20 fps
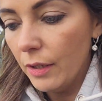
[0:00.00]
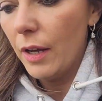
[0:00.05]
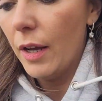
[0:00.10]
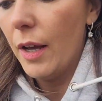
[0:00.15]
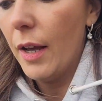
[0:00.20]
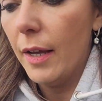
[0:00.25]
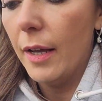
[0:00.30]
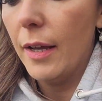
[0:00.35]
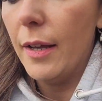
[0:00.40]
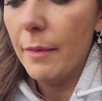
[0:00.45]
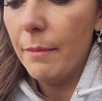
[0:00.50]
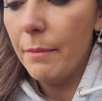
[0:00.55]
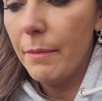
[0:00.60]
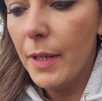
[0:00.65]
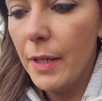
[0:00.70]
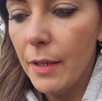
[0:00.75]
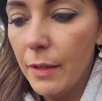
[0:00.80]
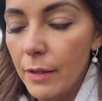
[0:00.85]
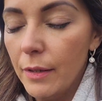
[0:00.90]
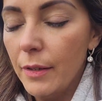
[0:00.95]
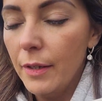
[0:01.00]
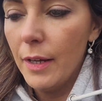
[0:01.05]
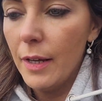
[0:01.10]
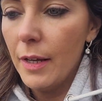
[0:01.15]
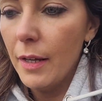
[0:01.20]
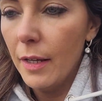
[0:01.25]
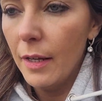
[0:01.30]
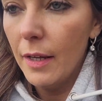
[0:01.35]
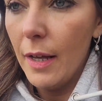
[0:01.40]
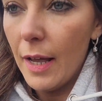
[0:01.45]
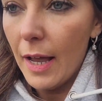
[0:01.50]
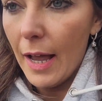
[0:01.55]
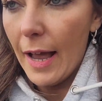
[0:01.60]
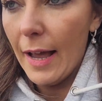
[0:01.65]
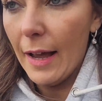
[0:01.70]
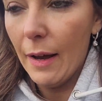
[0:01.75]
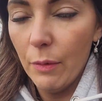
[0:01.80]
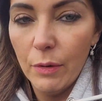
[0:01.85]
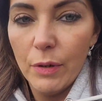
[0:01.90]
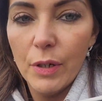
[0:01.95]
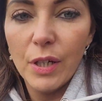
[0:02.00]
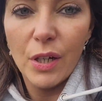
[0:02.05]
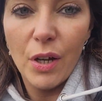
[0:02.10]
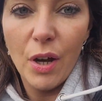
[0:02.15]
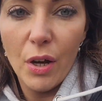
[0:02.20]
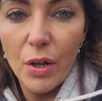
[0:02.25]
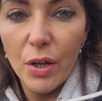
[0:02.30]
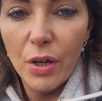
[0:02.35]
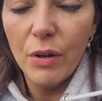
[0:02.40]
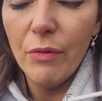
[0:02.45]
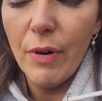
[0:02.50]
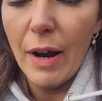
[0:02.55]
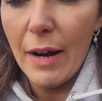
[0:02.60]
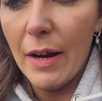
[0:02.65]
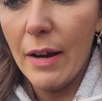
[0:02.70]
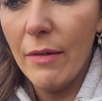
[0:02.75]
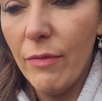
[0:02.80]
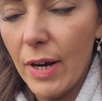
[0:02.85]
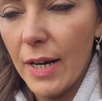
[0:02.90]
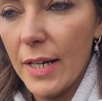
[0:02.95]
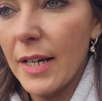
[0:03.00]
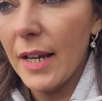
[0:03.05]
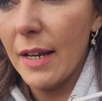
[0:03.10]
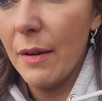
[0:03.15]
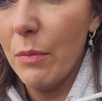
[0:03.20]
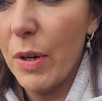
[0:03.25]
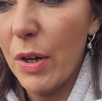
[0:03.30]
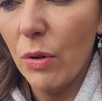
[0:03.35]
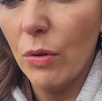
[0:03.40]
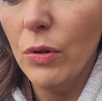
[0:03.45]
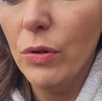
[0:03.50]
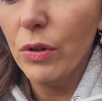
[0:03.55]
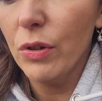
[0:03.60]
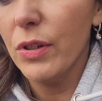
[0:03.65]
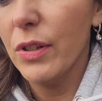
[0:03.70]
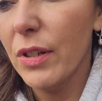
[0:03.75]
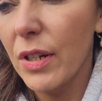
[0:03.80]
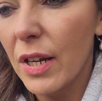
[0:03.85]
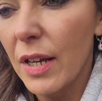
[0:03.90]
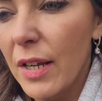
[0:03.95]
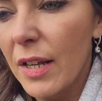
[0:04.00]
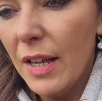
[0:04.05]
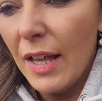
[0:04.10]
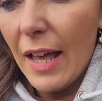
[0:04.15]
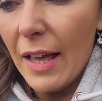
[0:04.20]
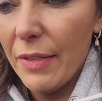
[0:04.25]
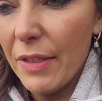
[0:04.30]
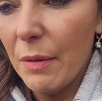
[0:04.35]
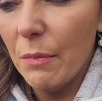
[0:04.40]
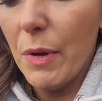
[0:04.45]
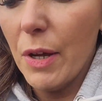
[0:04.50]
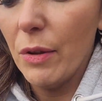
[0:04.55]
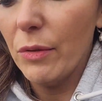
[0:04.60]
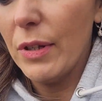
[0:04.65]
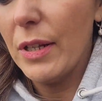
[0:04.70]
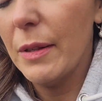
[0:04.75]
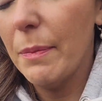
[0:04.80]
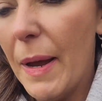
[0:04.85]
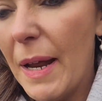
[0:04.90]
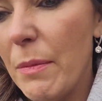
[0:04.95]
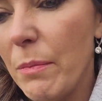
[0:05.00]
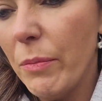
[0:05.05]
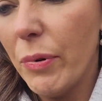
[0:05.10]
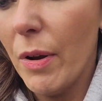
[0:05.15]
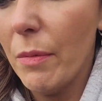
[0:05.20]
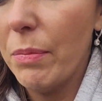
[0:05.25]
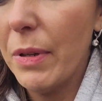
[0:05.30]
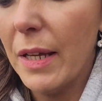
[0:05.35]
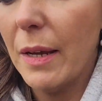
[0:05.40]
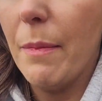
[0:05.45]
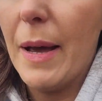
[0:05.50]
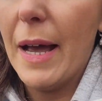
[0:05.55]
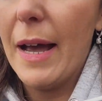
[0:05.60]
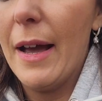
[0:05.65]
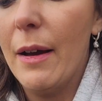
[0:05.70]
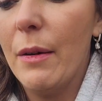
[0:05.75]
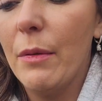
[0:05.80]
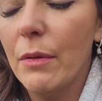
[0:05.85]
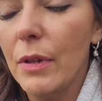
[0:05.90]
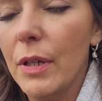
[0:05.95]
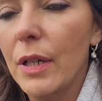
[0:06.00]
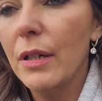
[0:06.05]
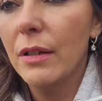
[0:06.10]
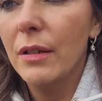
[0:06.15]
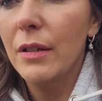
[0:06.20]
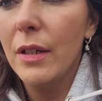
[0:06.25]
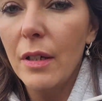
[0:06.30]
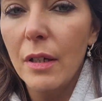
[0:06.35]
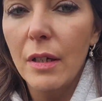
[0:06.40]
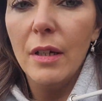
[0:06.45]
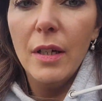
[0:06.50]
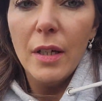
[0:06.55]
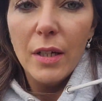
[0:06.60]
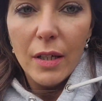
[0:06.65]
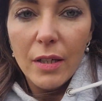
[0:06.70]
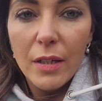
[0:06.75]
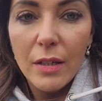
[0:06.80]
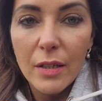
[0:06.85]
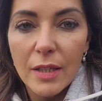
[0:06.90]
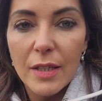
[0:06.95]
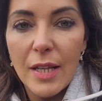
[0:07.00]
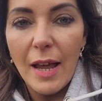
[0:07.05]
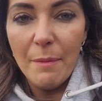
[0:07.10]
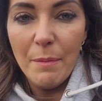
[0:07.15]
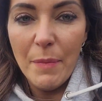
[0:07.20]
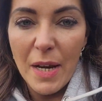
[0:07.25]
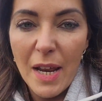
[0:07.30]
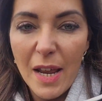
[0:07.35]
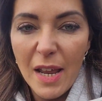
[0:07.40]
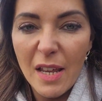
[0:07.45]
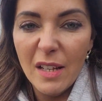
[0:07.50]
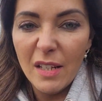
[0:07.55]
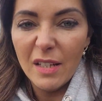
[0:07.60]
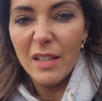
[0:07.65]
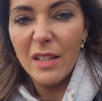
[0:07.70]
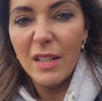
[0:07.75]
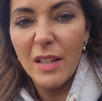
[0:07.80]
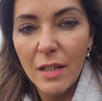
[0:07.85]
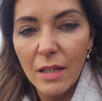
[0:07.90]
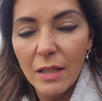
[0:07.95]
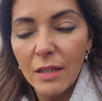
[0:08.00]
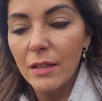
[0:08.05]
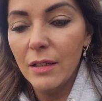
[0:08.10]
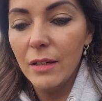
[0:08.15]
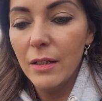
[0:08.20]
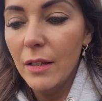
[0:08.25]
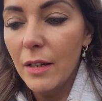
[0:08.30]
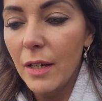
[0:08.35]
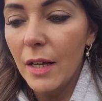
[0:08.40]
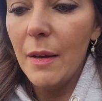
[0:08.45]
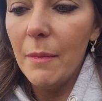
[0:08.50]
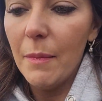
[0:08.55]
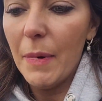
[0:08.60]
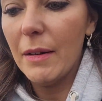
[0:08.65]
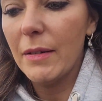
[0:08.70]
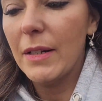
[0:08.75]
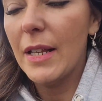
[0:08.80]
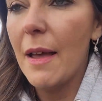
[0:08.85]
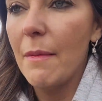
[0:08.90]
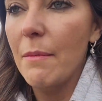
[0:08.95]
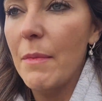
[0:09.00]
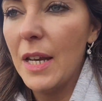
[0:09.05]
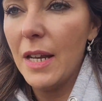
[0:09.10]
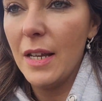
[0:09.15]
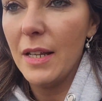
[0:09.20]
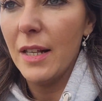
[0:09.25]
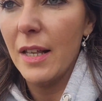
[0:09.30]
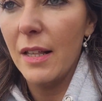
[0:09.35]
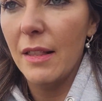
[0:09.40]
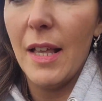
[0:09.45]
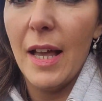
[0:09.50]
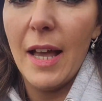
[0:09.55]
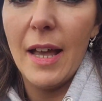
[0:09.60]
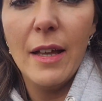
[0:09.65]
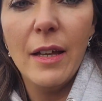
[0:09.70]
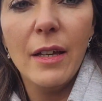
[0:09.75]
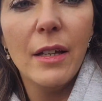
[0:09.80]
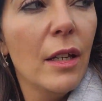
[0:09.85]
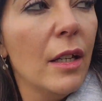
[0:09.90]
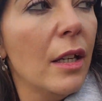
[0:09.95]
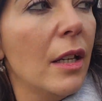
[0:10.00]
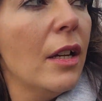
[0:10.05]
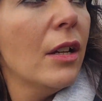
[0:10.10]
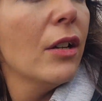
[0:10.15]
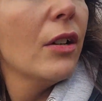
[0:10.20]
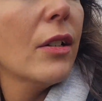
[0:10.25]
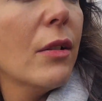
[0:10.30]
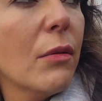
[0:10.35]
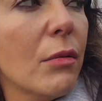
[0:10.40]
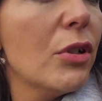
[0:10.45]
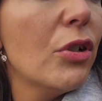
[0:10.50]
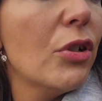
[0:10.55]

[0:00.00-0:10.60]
out and got her ready, and we all just, I think we only spent probably about 10 minutes in there because it was